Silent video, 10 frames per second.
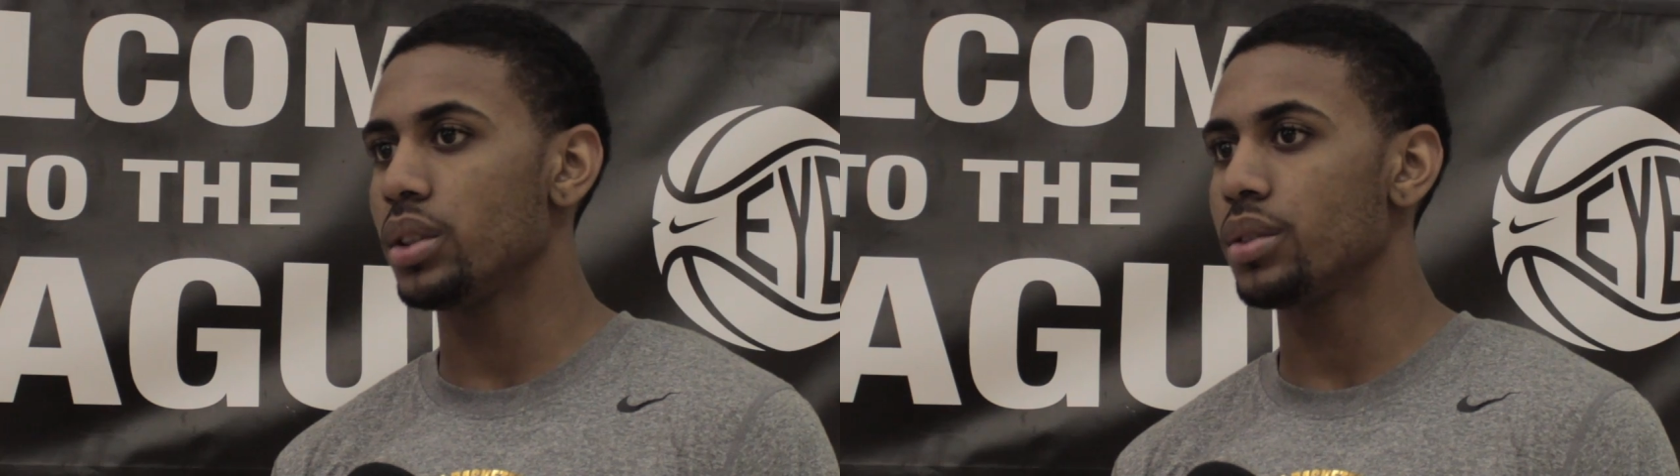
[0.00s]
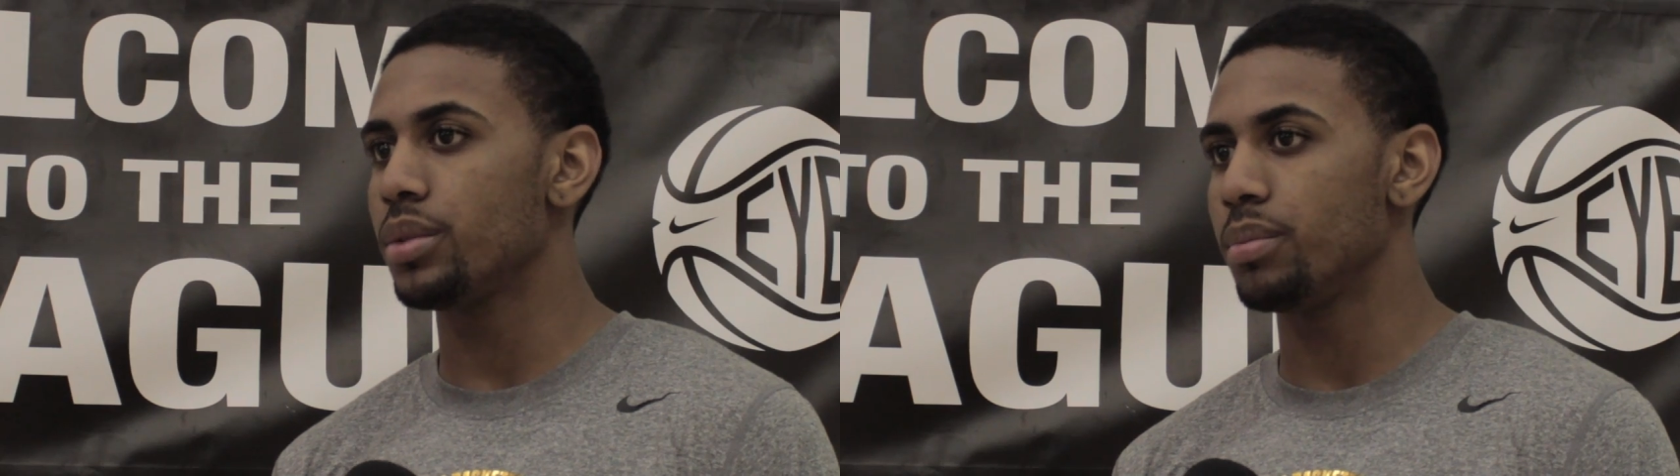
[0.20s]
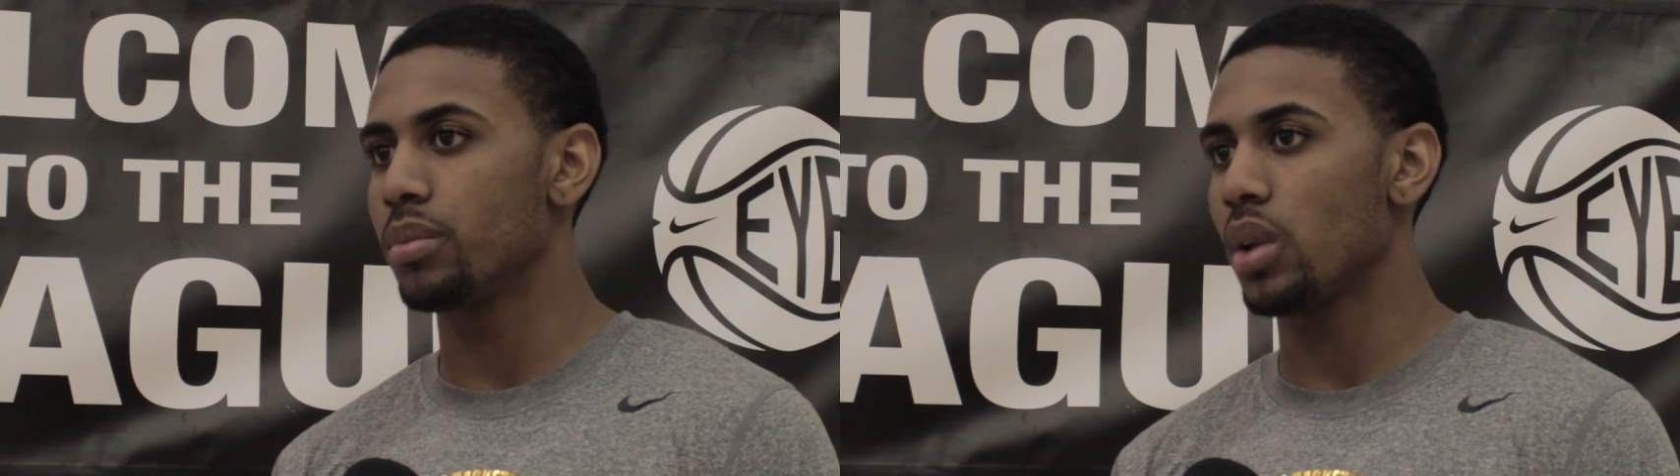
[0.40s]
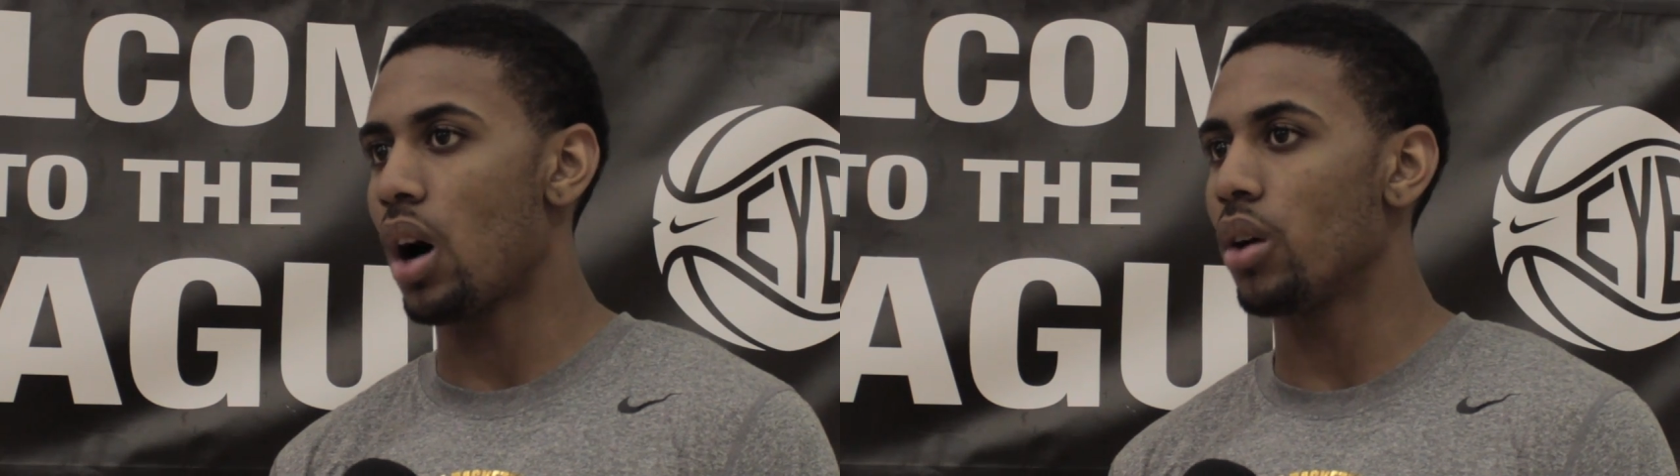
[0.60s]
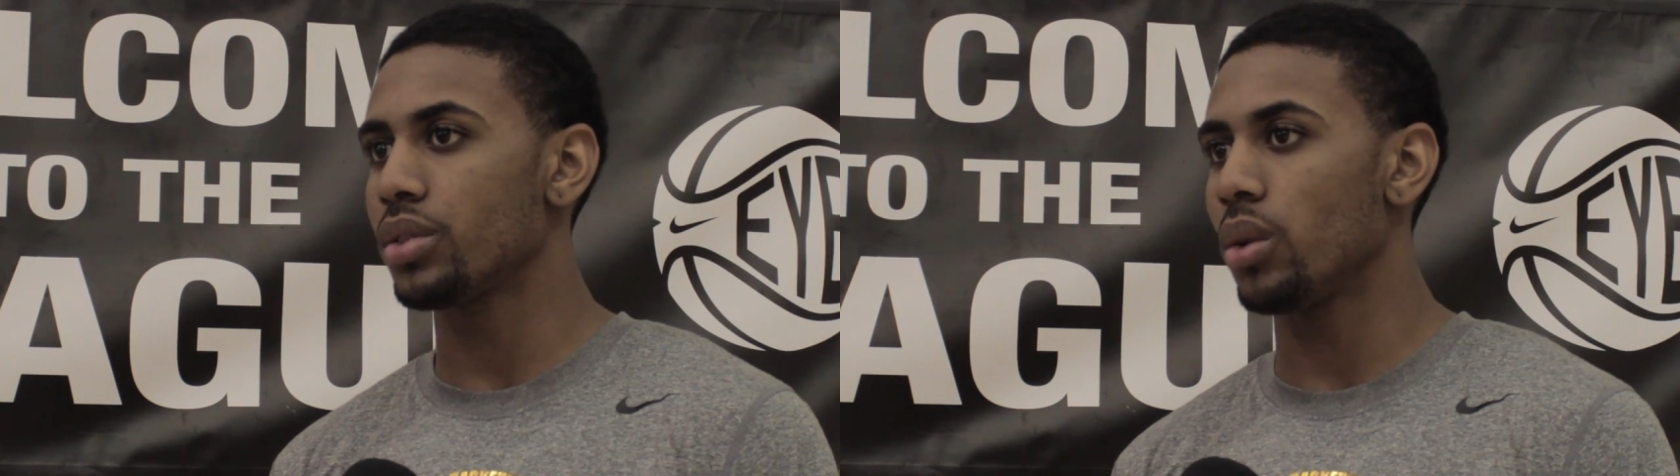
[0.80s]
just
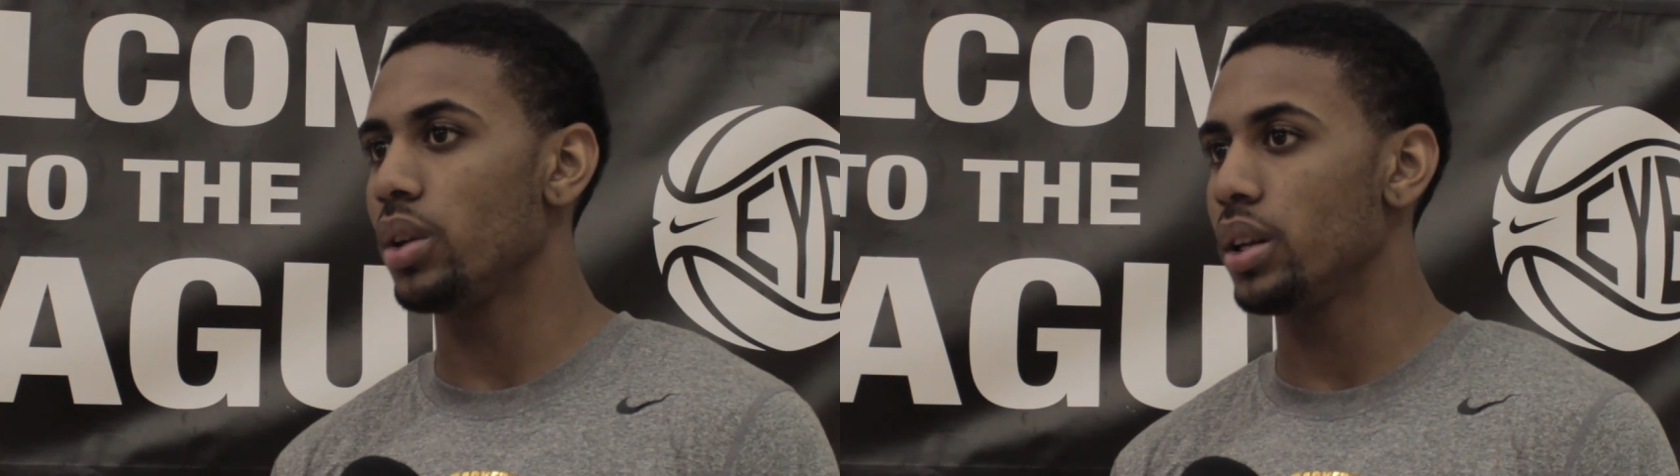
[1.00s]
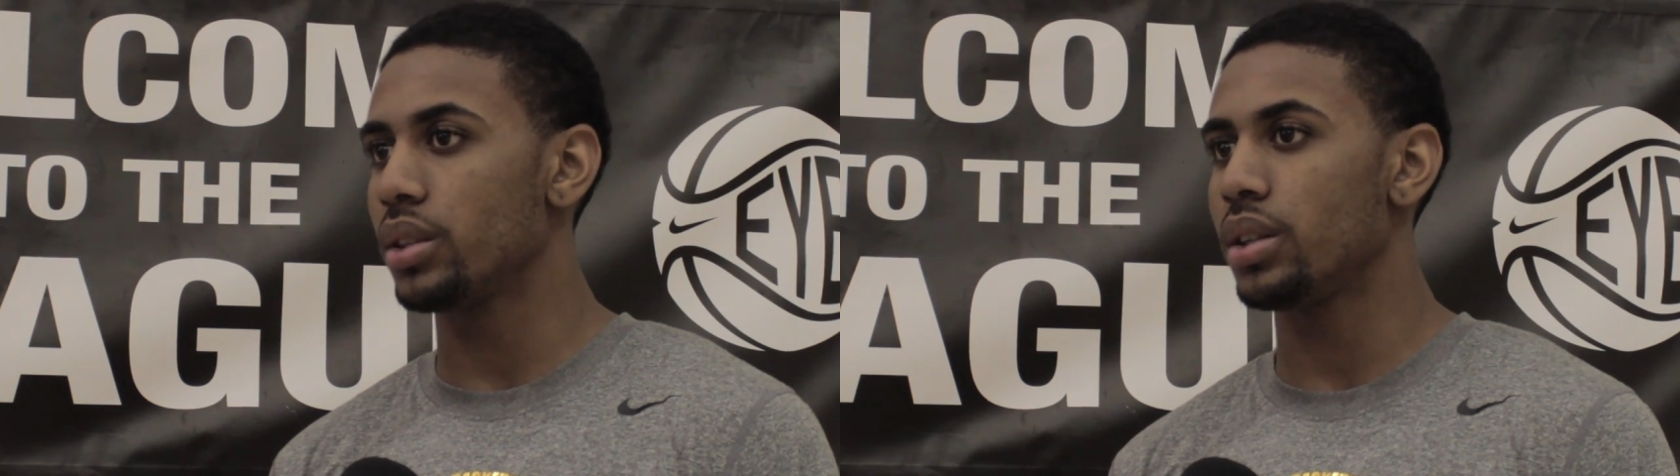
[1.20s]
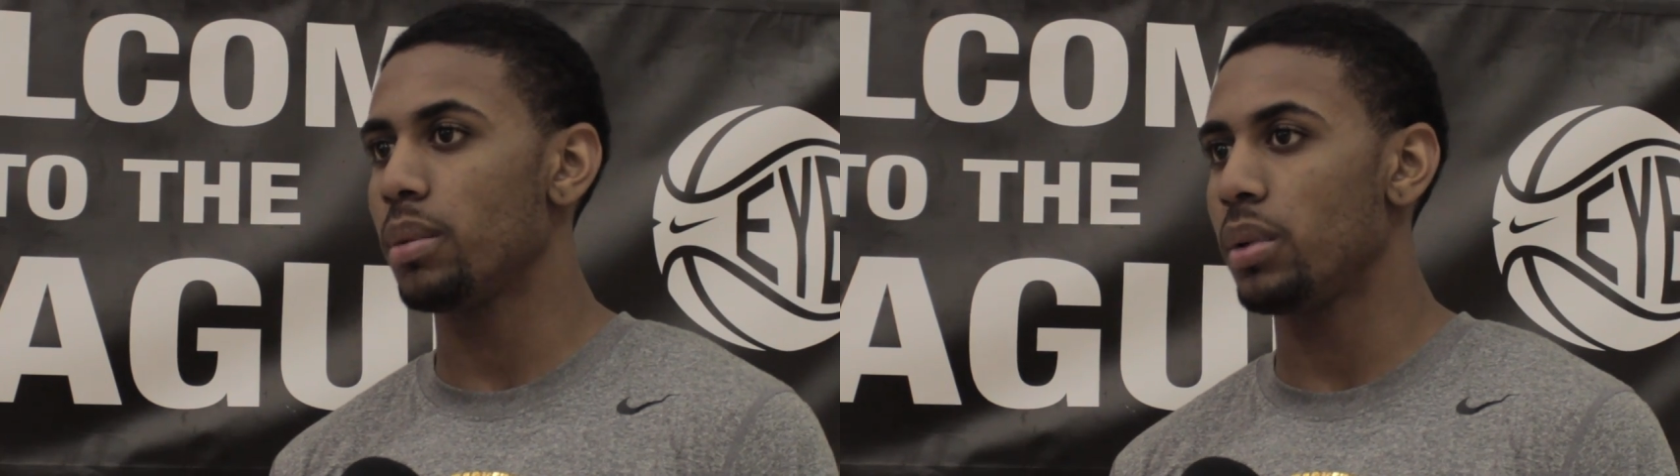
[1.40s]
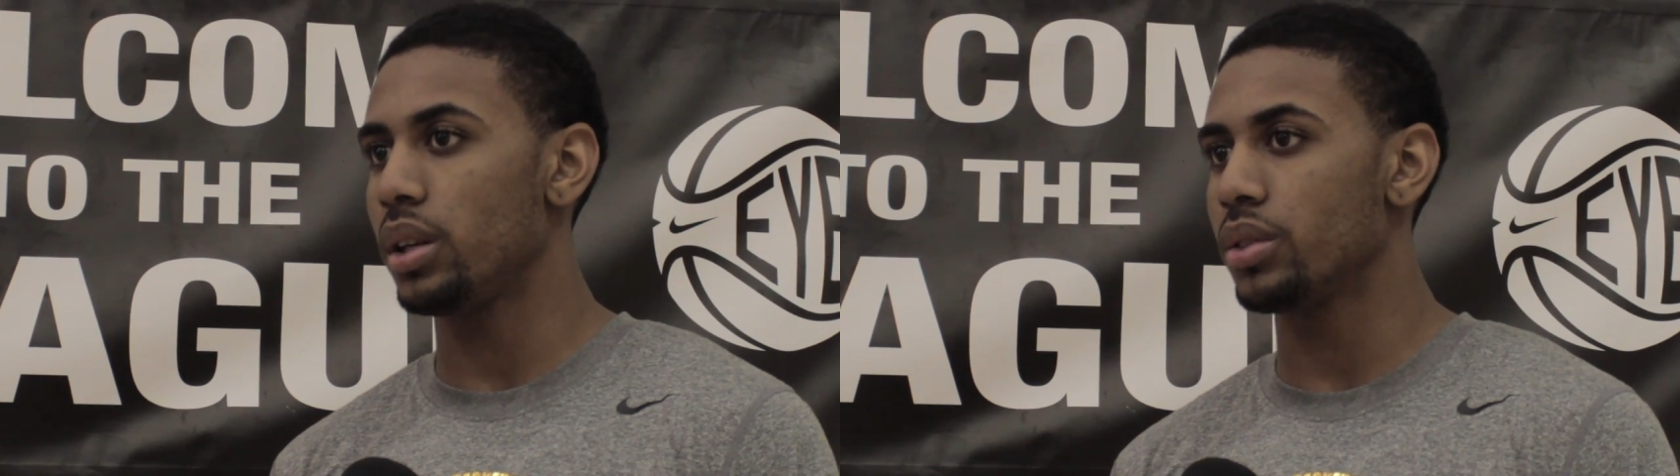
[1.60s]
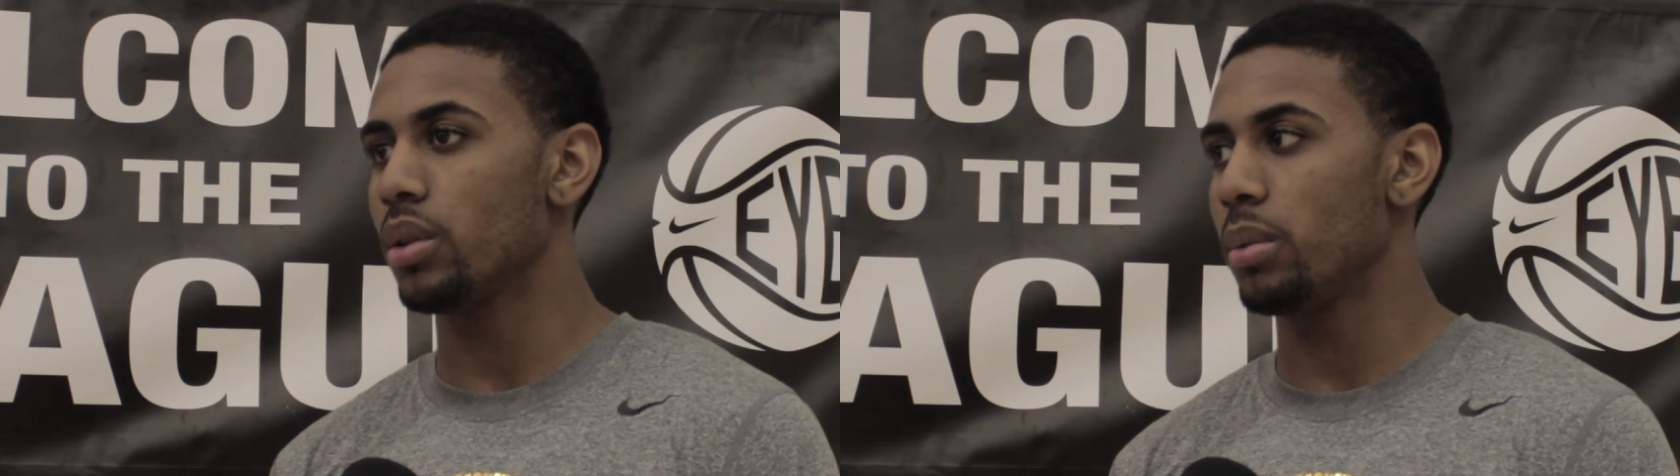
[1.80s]
also leadership and
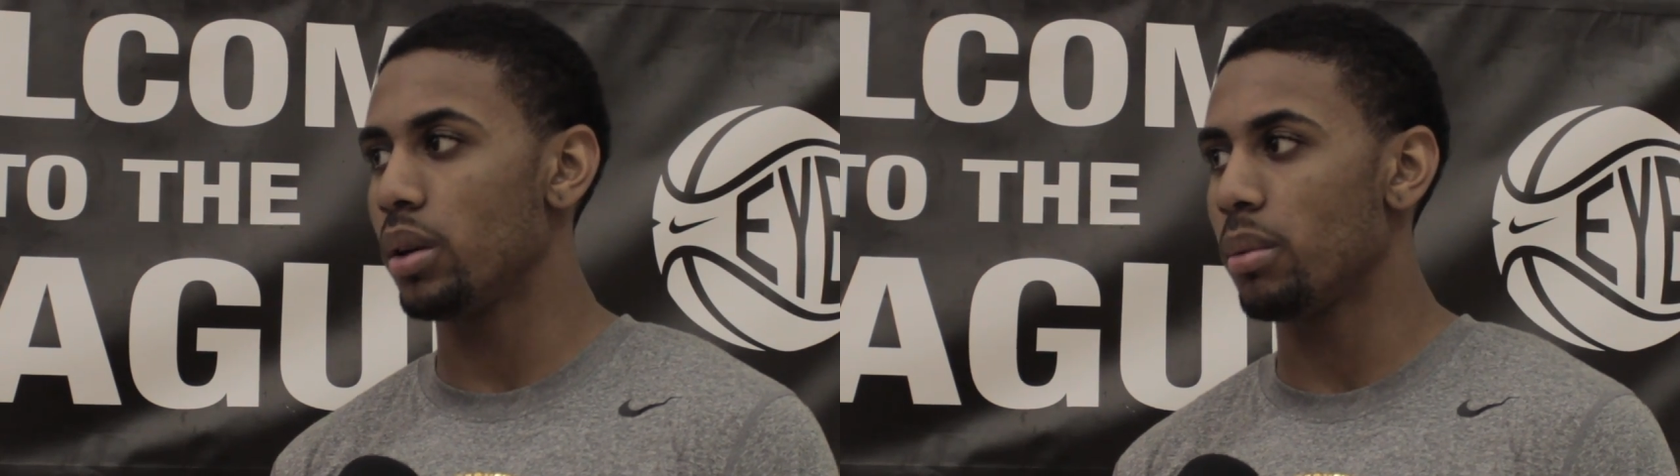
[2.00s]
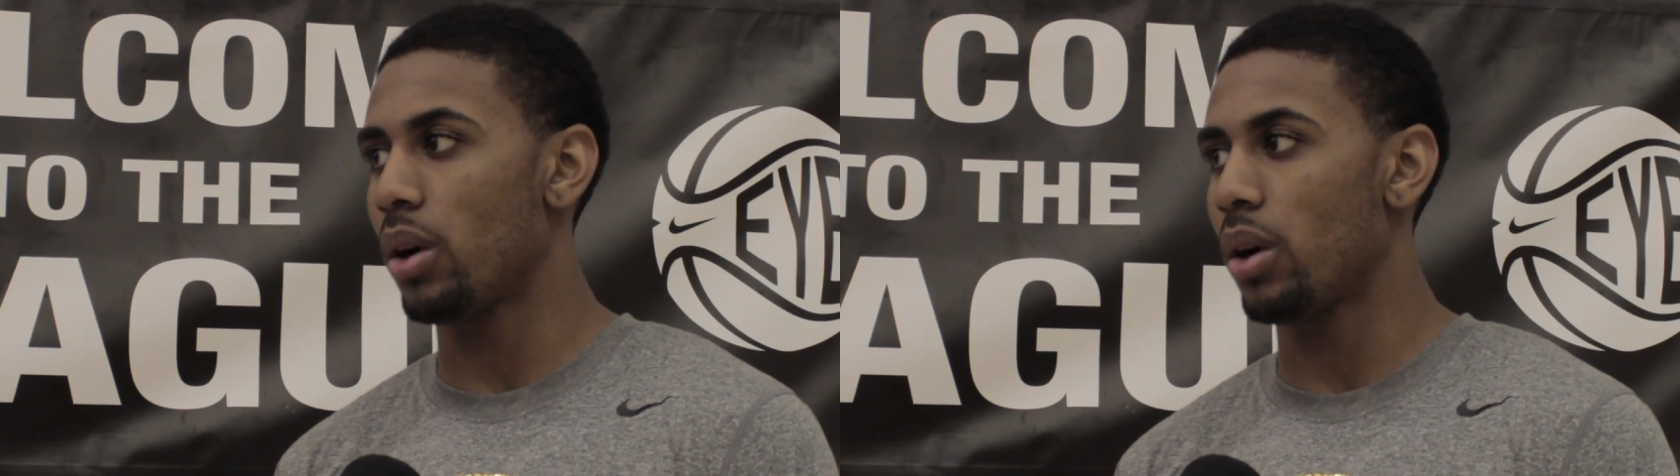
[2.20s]
distributing the